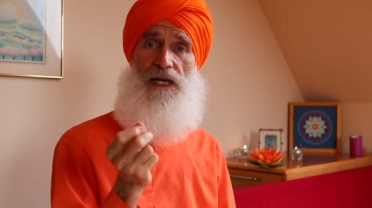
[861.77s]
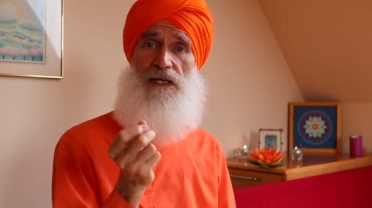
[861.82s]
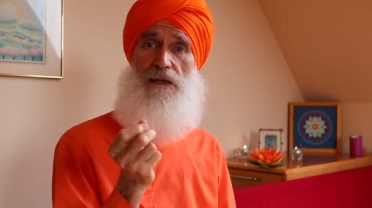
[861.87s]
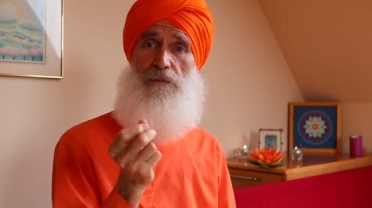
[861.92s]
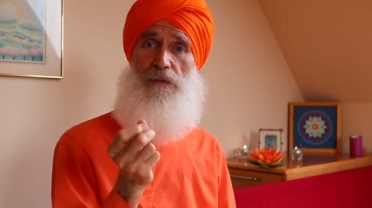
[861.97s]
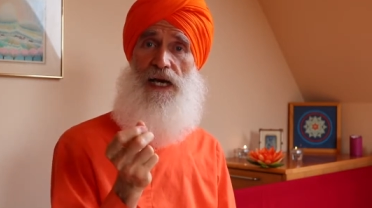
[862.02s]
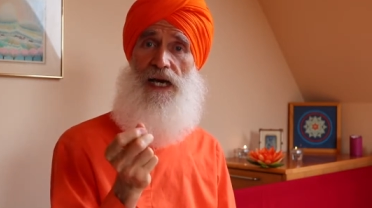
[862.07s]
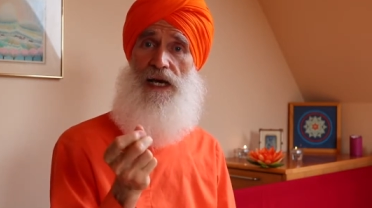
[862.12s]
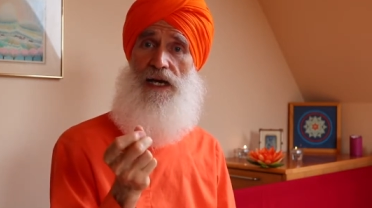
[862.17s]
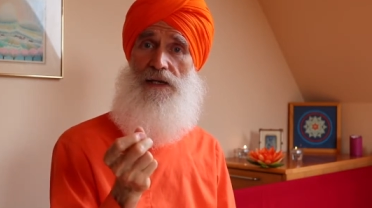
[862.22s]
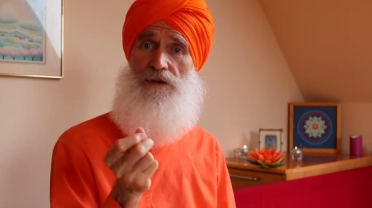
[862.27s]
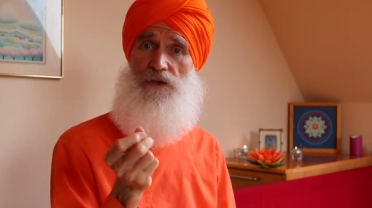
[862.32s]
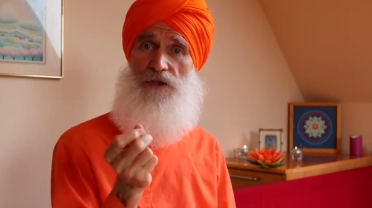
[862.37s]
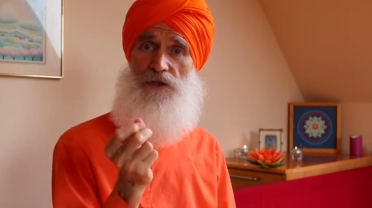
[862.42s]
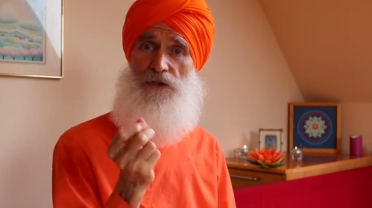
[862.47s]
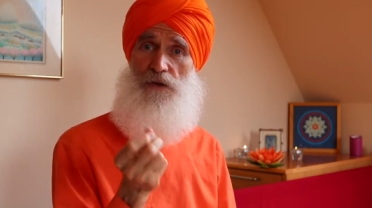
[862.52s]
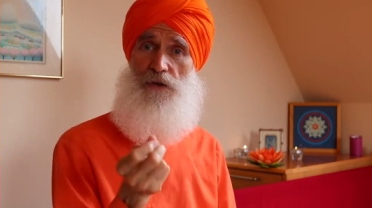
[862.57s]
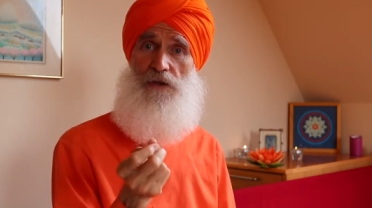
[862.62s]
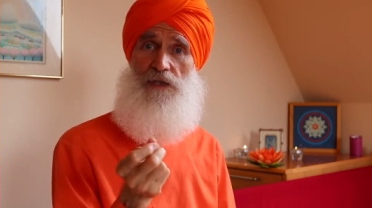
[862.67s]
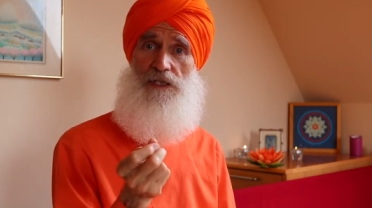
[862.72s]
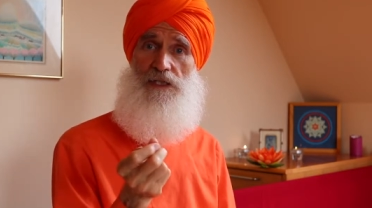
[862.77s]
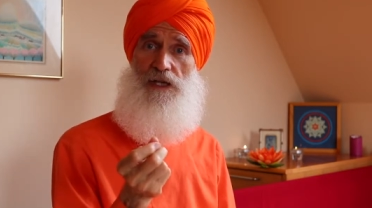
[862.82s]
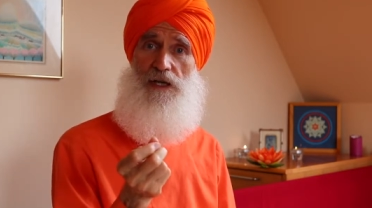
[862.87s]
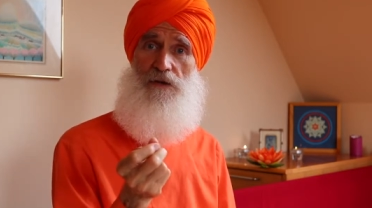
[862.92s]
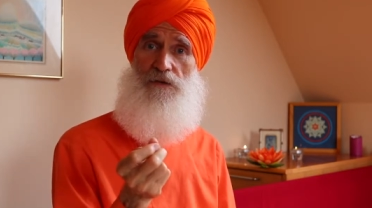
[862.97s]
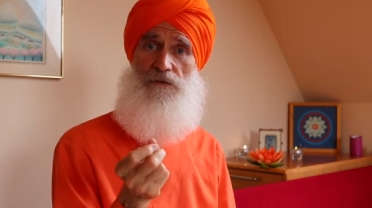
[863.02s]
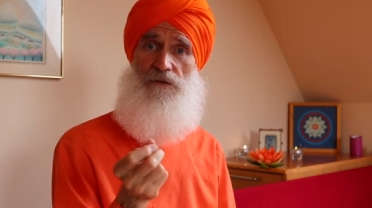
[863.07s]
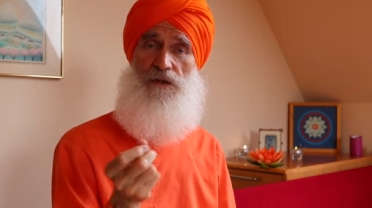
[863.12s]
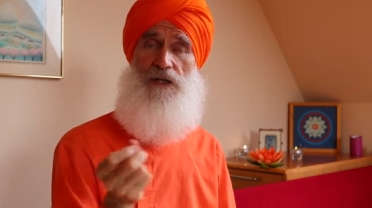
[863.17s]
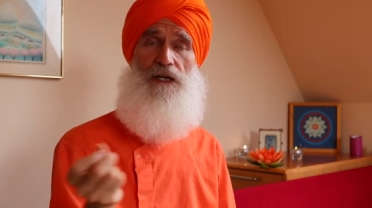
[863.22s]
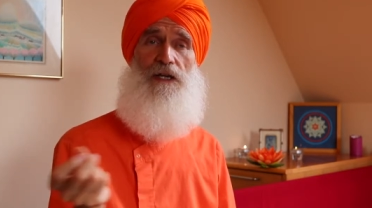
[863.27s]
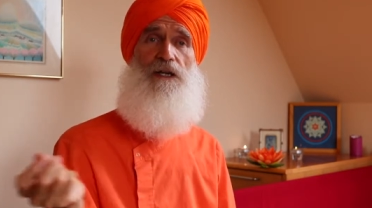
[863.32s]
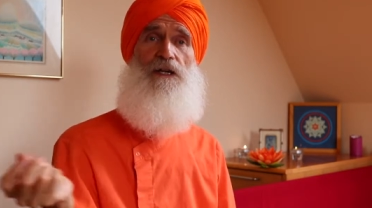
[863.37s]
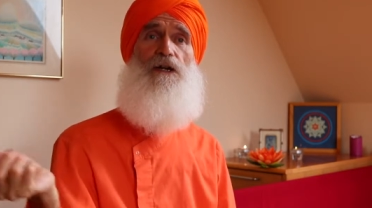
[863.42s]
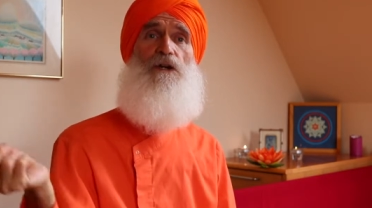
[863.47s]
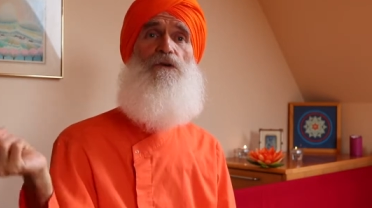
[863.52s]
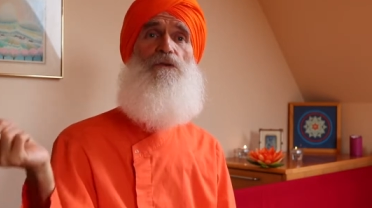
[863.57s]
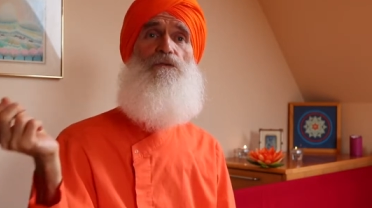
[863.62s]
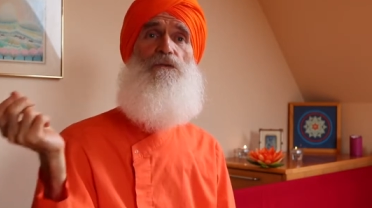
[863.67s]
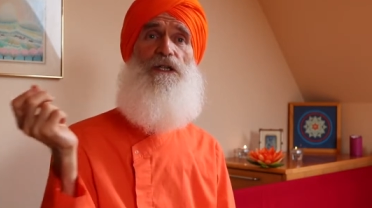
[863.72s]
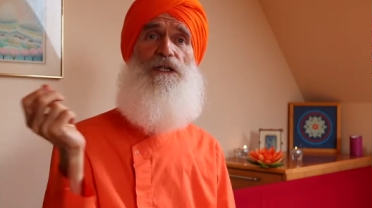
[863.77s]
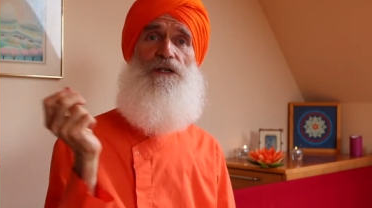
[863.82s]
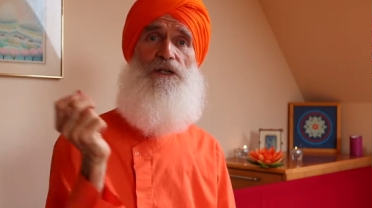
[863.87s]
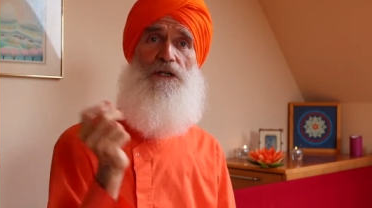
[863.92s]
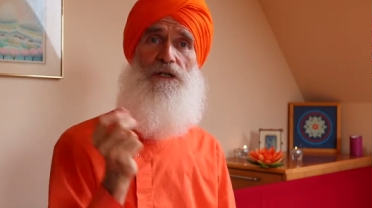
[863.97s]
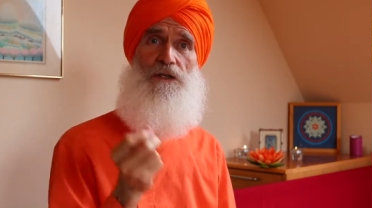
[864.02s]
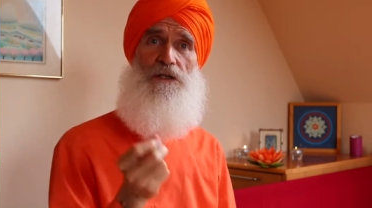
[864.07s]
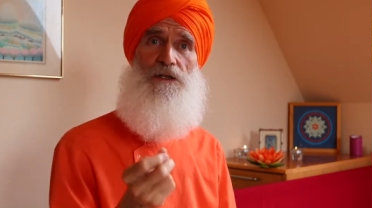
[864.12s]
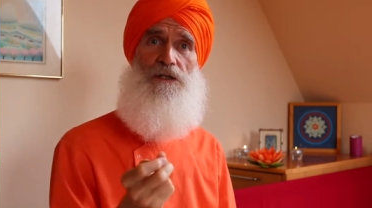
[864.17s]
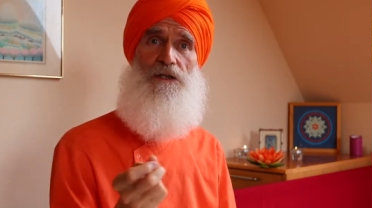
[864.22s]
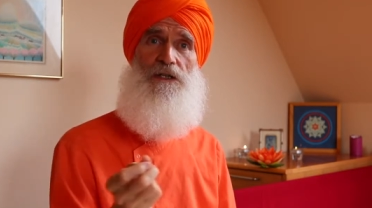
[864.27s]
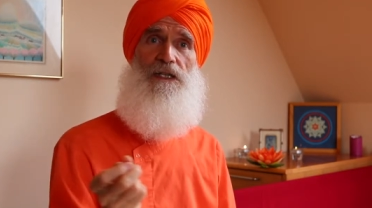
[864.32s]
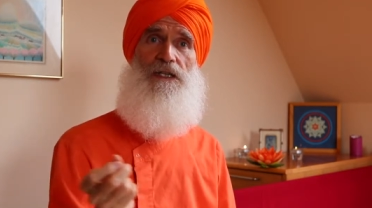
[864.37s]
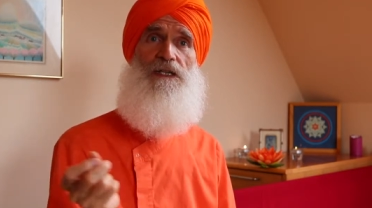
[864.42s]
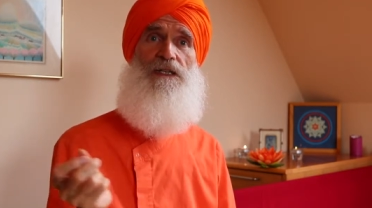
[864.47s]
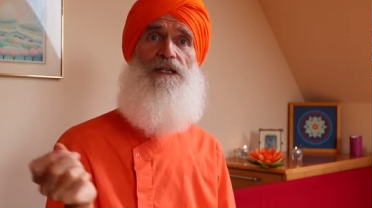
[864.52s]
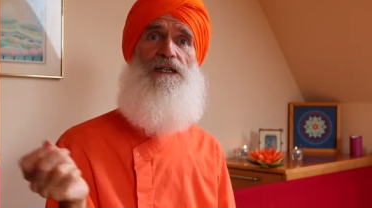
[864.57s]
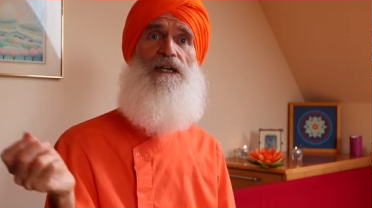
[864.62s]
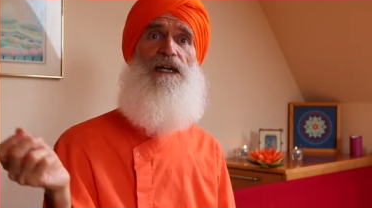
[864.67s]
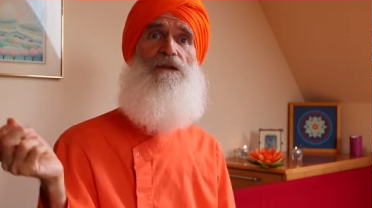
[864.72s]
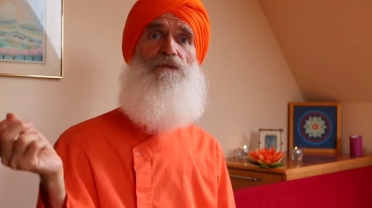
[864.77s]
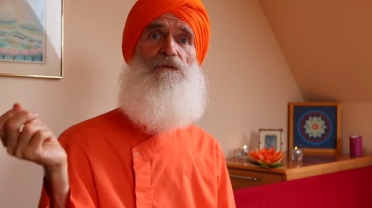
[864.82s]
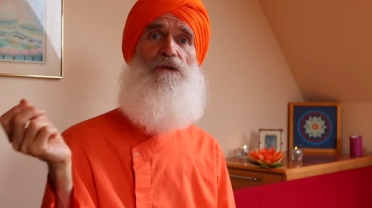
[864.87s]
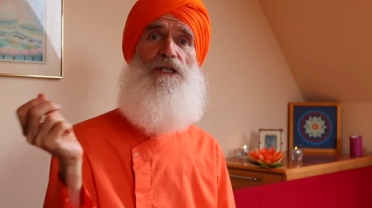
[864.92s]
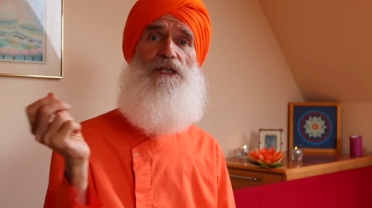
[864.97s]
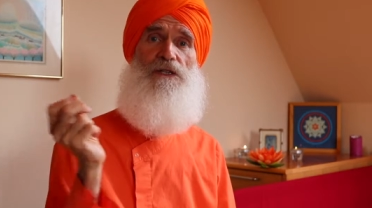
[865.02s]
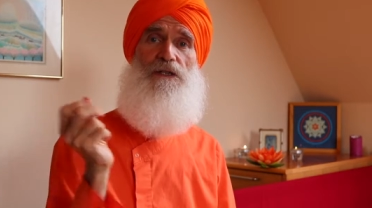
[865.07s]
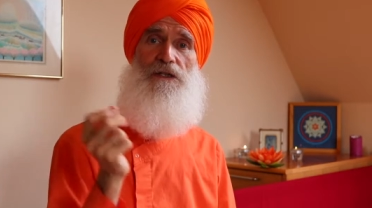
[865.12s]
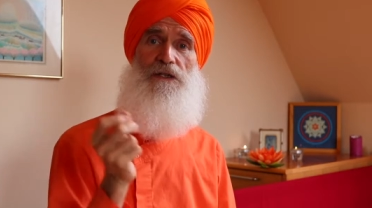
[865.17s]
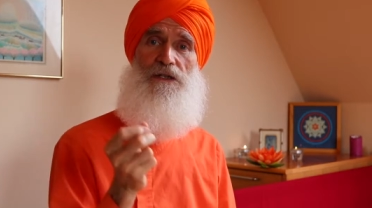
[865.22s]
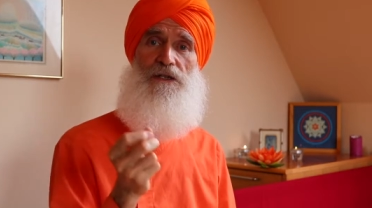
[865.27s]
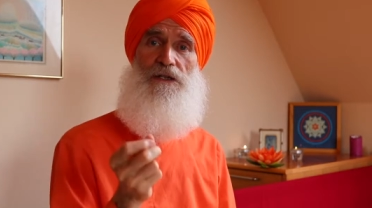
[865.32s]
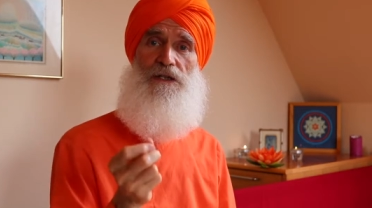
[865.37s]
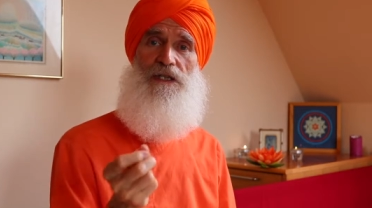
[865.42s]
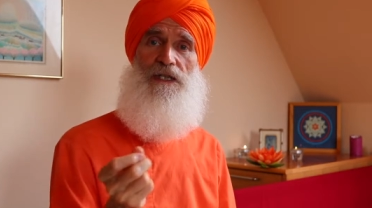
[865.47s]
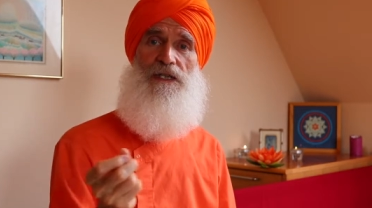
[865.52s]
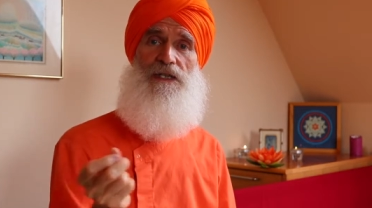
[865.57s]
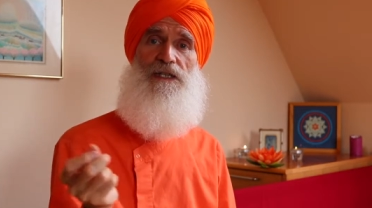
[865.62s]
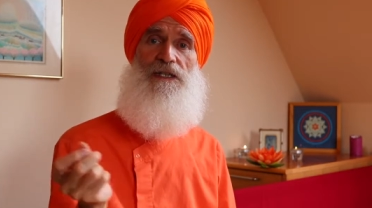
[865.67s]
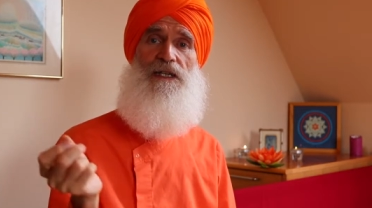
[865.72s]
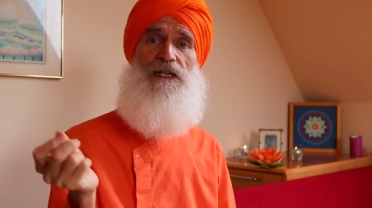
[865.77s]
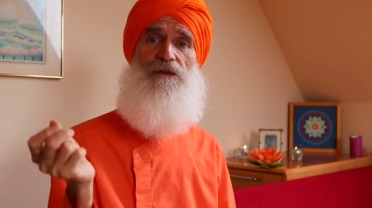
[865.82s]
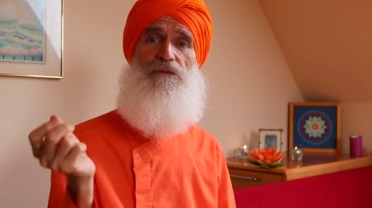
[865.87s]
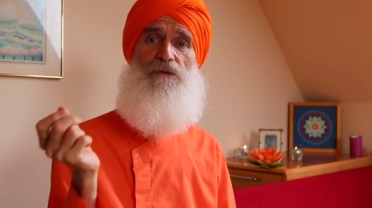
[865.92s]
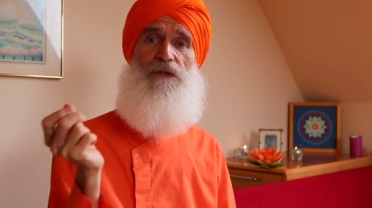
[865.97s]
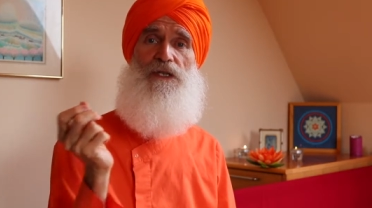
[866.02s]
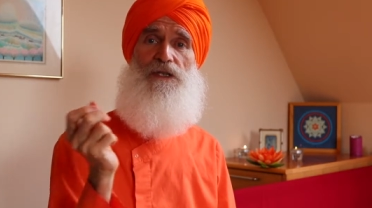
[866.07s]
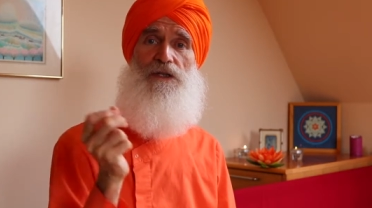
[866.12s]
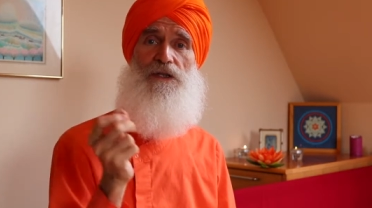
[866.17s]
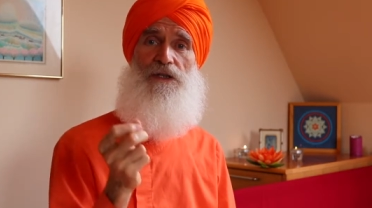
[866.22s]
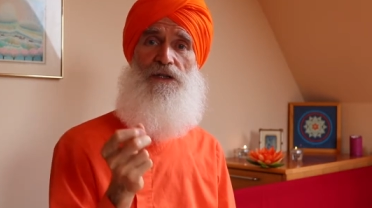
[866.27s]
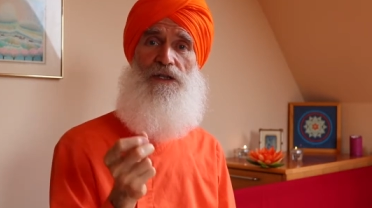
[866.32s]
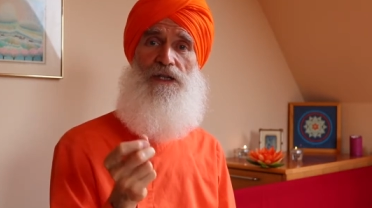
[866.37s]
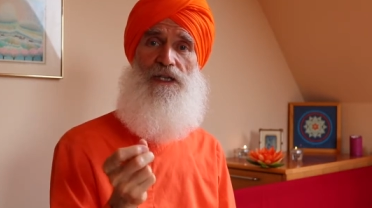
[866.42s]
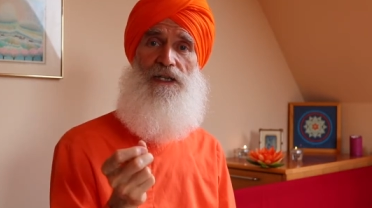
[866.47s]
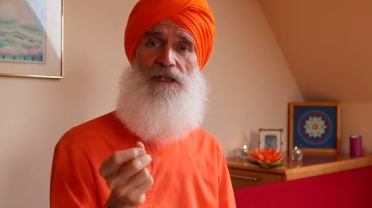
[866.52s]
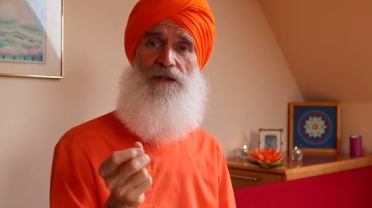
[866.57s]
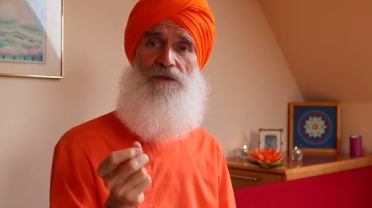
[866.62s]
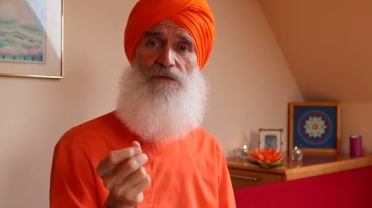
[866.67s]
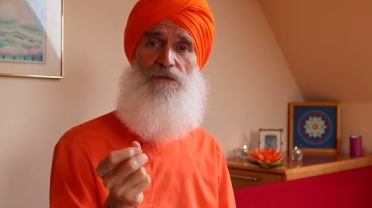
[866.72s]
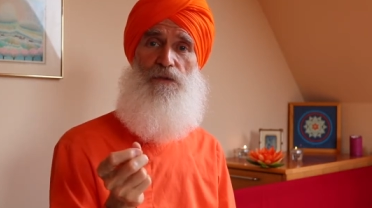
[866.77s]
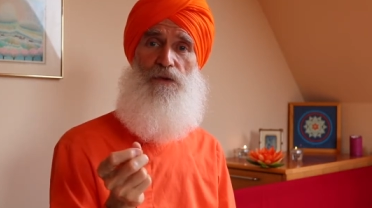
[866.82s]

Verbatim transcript: And imagine yourself returning and returning and returning